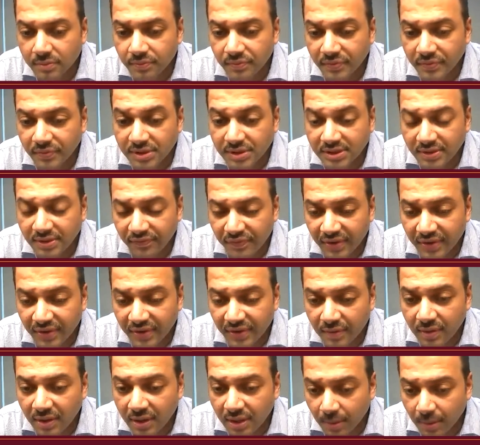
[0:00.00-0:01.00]
which is
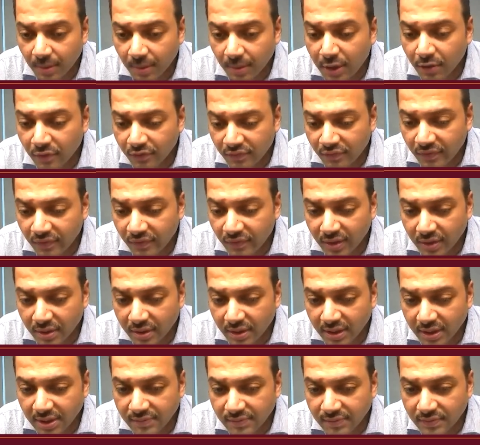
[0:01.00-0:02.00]
effectively doubling of Nifty
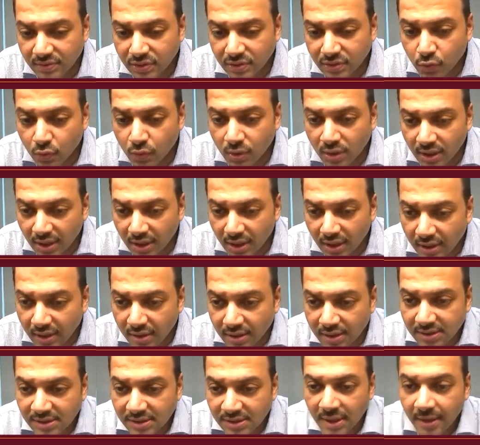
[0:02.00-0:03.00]
earnings, which took 10
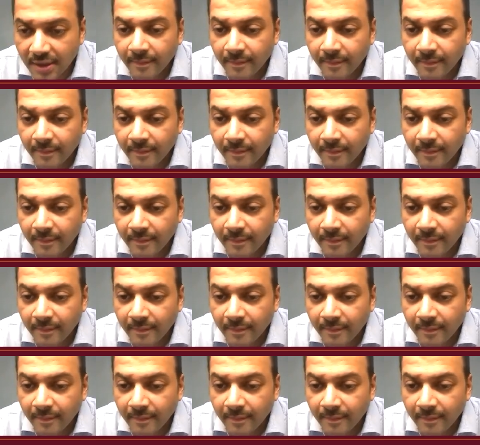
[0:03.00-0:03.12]
years,